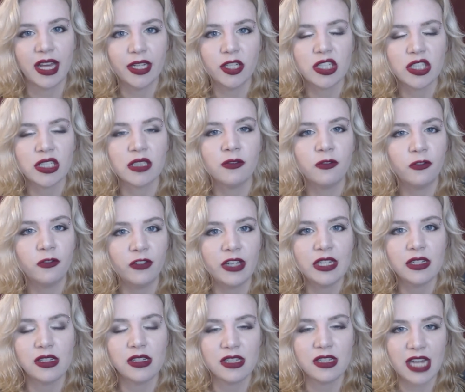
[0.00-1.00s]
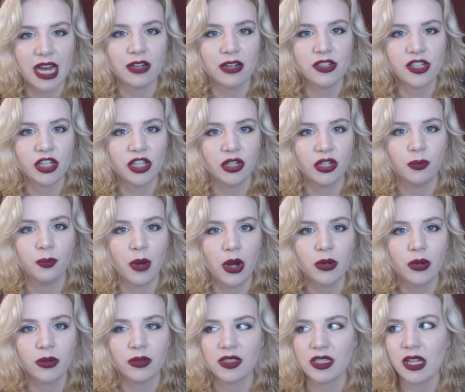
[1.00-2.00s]
that you just feel down to your
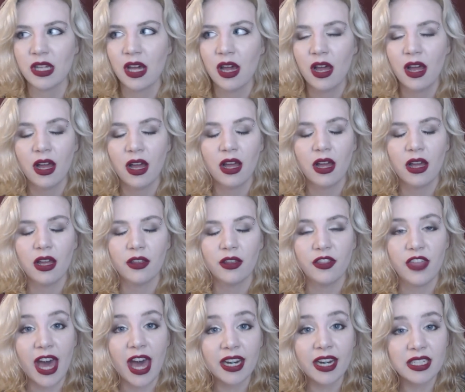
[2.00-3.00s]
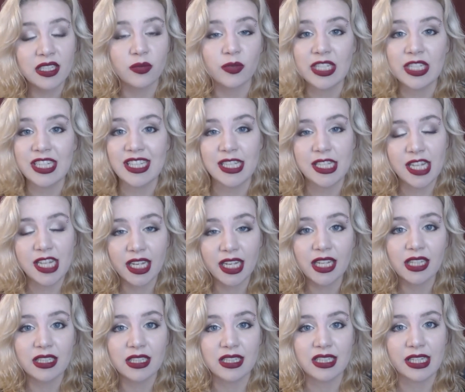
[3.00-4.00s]
bones. That is
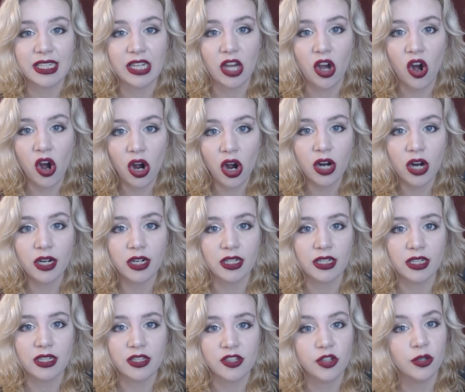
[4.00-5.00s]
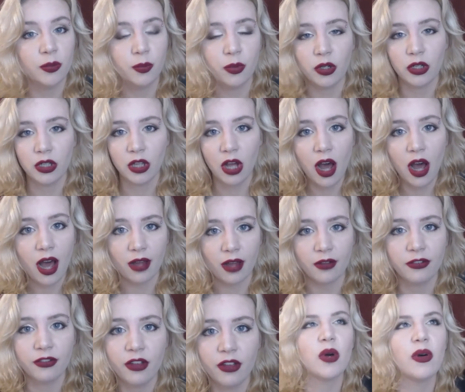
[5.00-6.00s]
ridiculously hard to pull
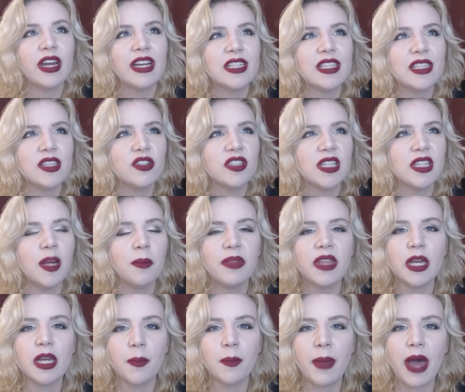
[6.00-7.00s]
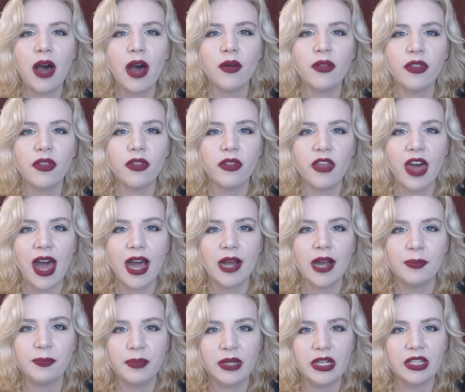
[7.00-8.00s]
off. So it, there's something about
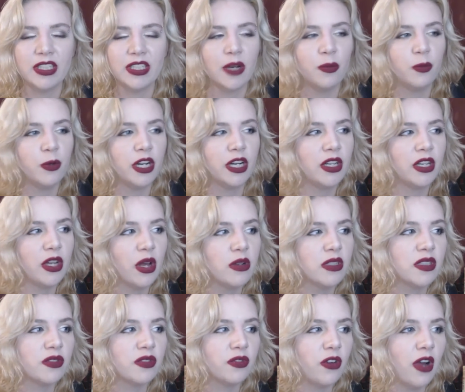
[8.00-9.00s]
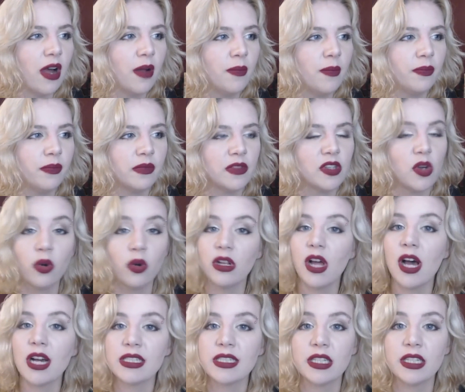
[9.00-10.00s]
that buildup where it goes from total
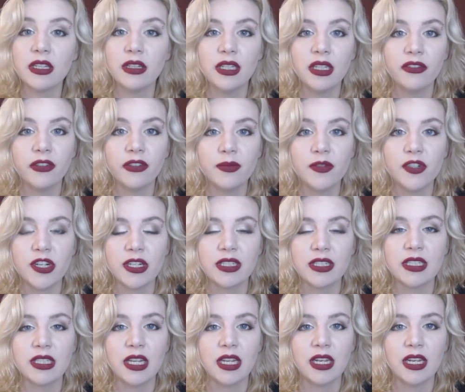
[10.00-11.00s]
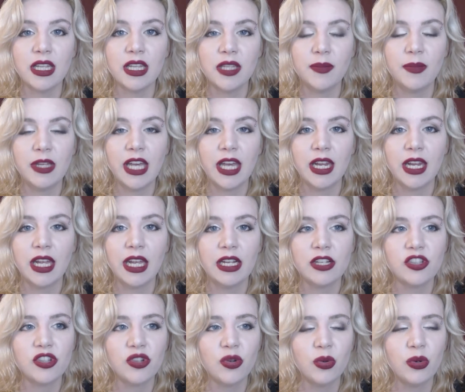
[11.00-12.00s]
hostility from Justin in the
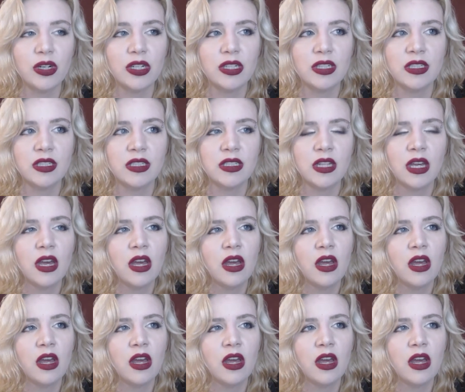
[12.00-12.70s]
beginning towards